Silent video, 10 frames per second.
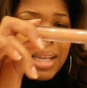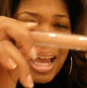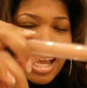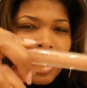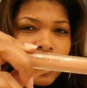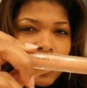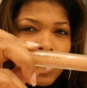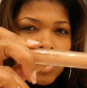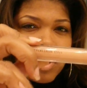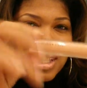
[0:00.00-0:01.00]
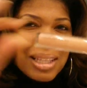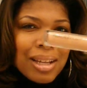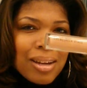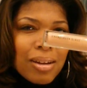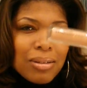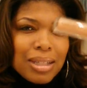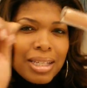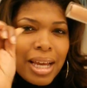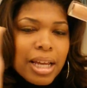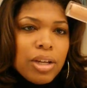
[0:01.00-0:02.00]
tannish with a
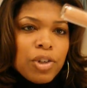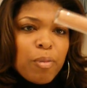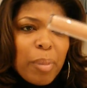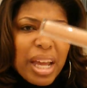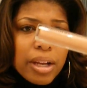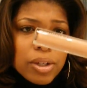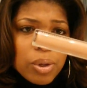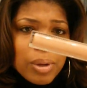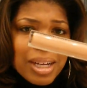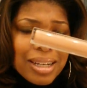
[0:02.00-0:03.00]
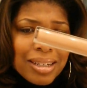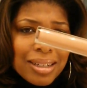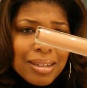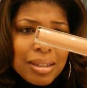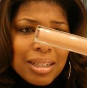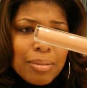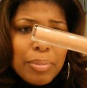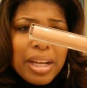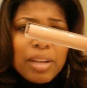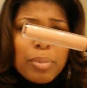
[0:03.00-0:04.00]
little tinge of pink to it.
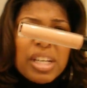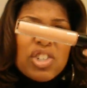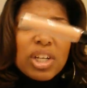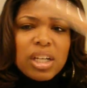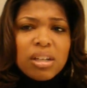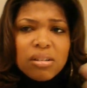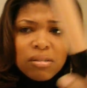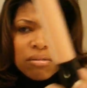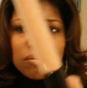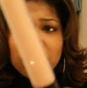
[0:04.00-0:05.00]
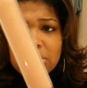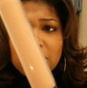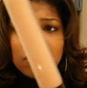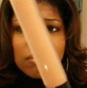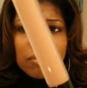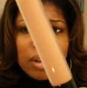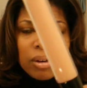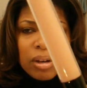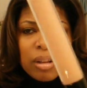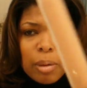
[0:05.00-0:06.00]
Peachy.
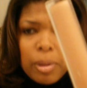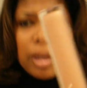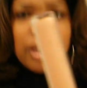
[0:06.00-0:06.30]
I don't know, let me